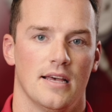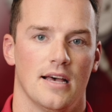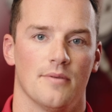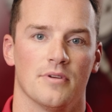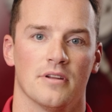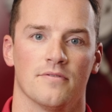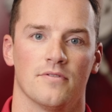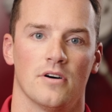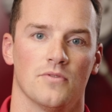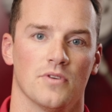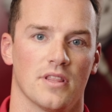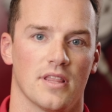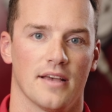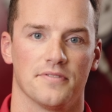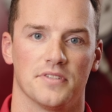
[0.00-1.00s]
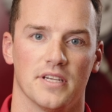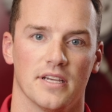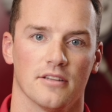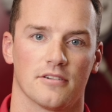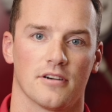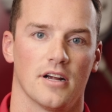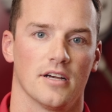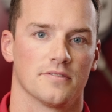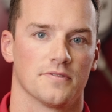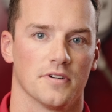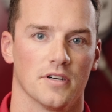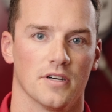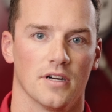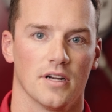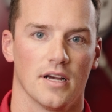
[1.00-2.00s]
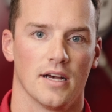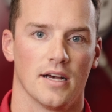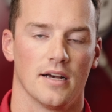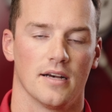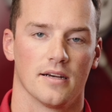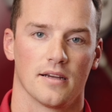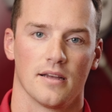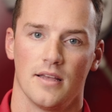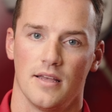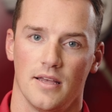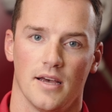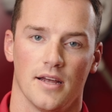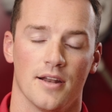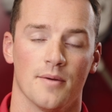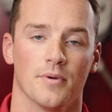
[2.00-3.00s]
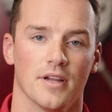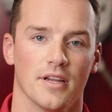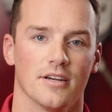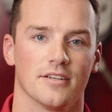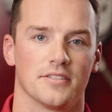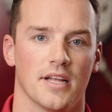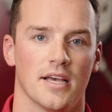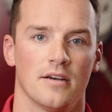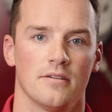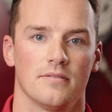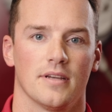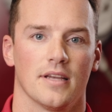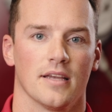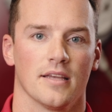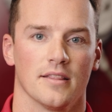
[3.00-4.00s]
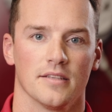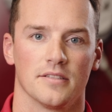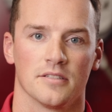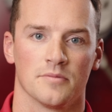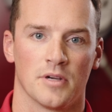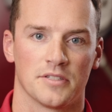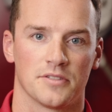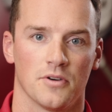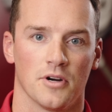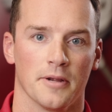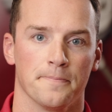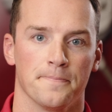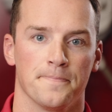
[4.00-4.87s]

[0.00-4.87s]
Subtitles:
I've been involved with FCA lacrosse for a number of years now, and this is my story.